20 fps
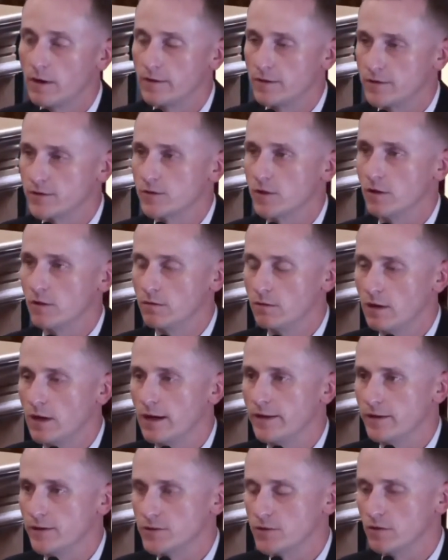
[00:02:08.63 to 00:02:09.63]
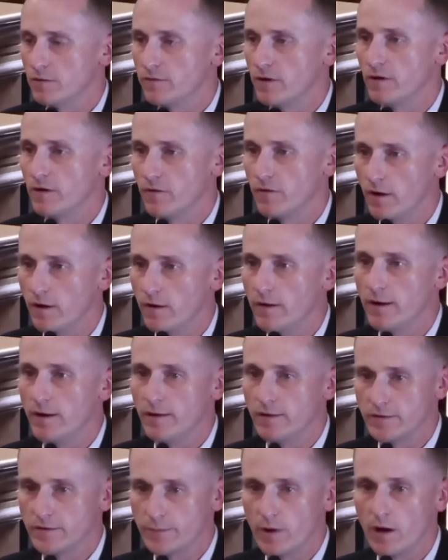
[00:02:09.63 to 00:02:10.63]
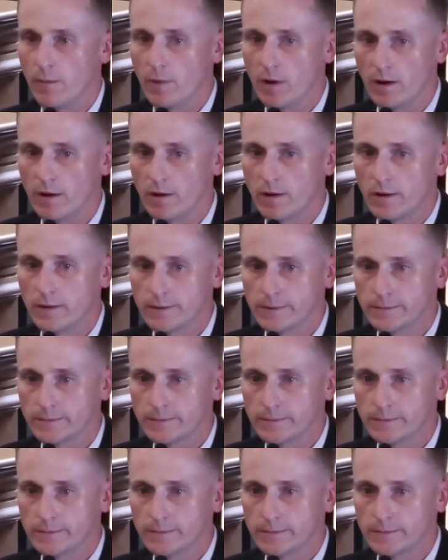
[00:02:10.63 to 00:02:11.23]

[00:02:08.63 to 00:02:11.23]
Yes, sir. Yes, sir. Firefighter and as a paramedic.